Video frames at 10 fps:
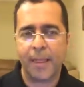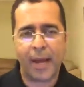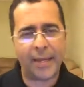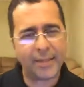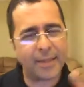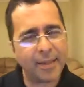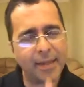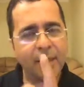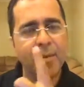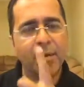I had to
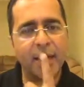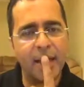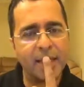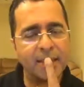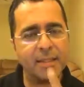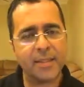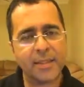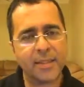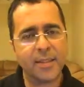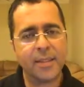think about that.
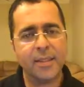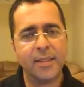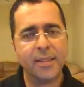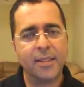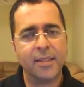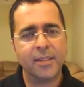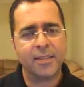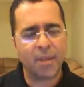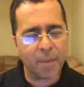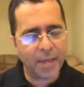
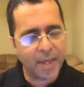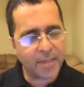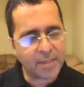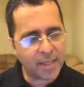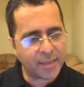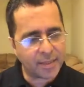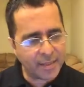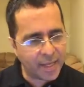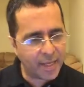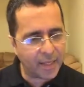Somebody else said
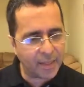today,